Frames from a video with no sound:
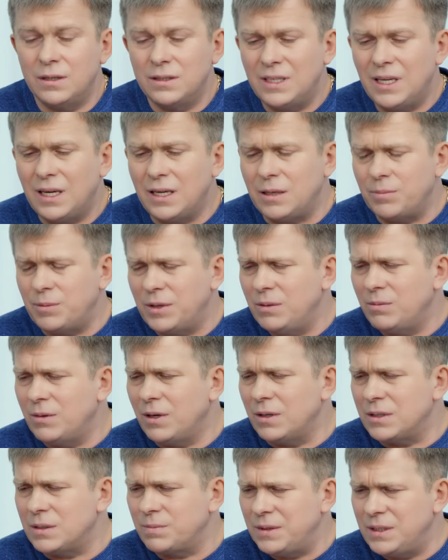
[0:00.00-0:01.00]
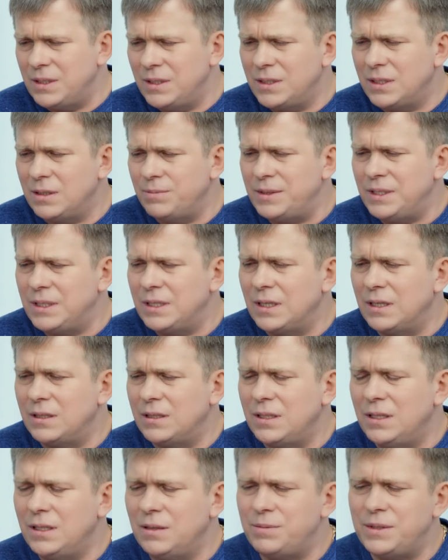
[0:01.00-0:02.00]
Yes, I understand that
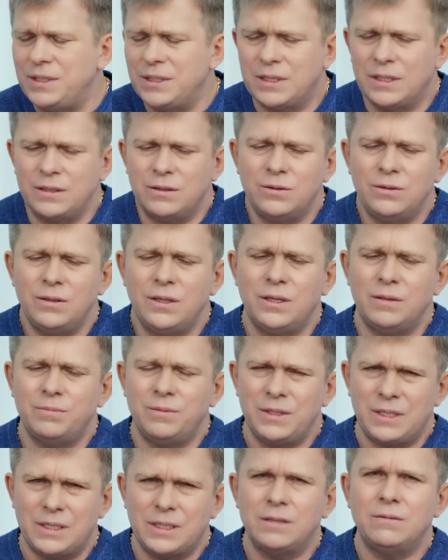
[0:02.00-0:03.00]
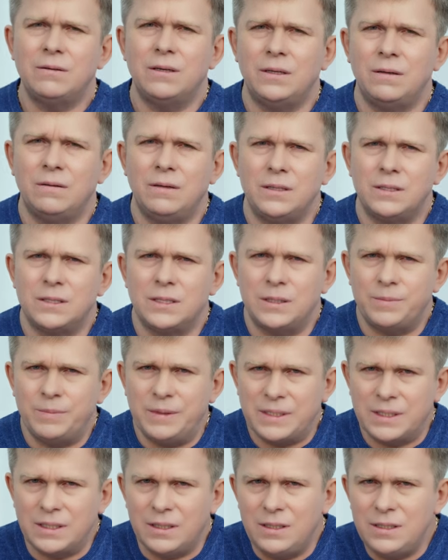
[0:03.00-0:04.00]
from the standpoint of psychiatry and
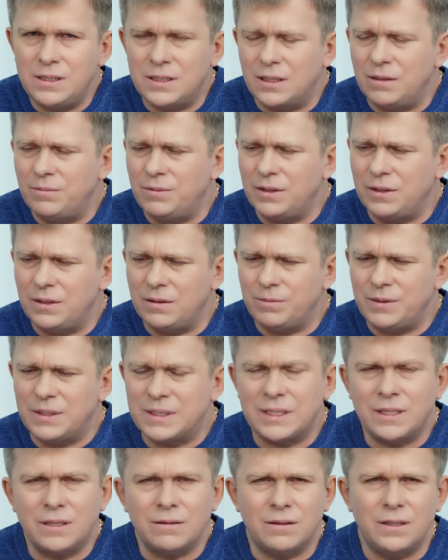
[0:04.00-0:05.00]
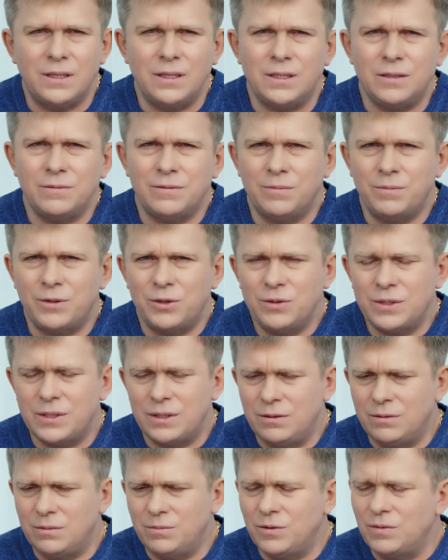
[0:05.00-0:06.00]
psychology, we talk to specialists, they
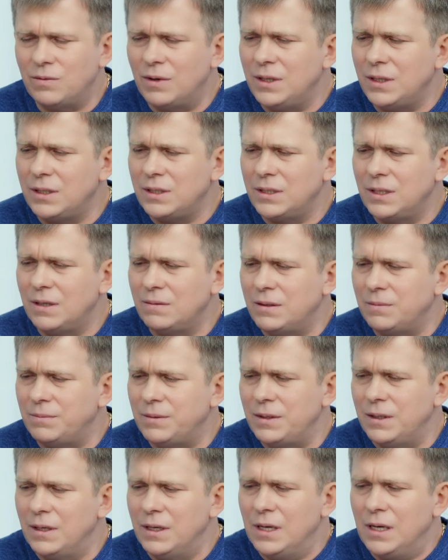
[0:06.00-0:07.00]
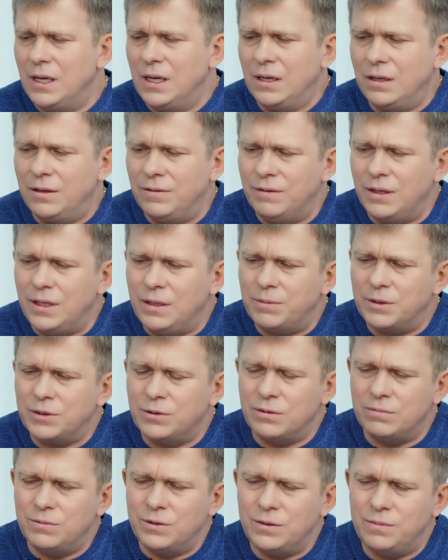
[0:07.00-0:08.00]
asked me these questions. And just
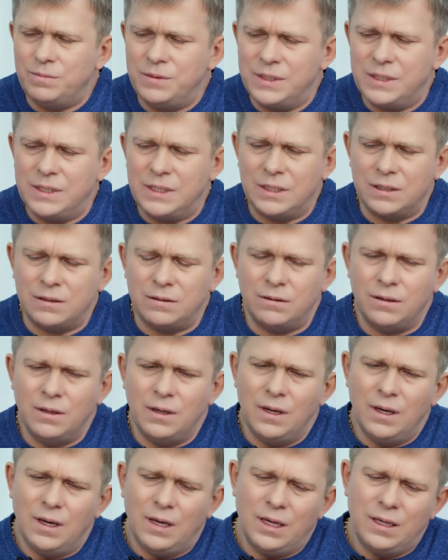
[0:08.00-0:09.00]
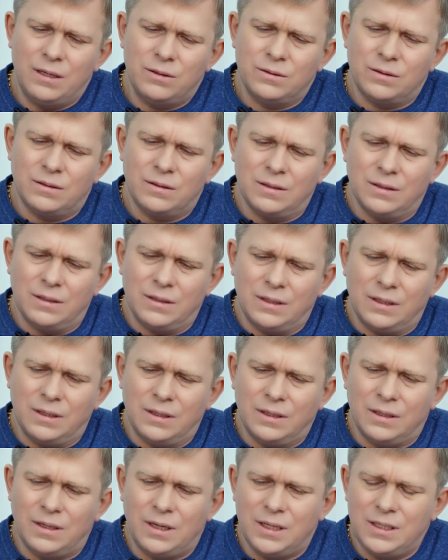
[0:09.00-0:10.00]
recently we had a similar conversation,
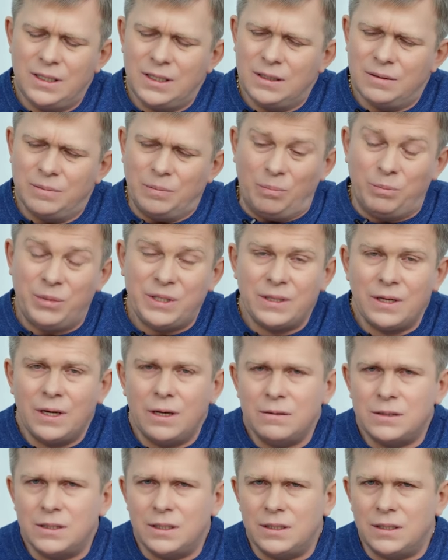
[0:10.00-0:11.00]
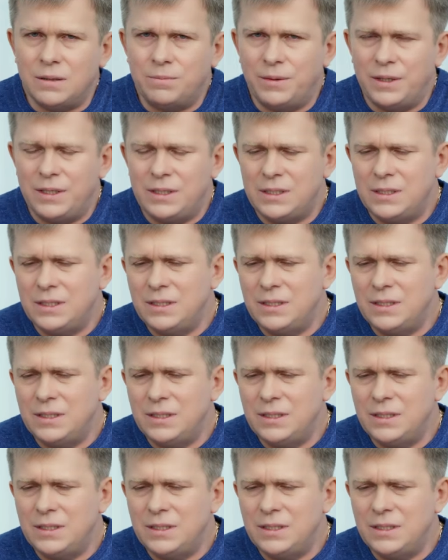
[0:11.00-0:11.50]
and they tried to explain this. It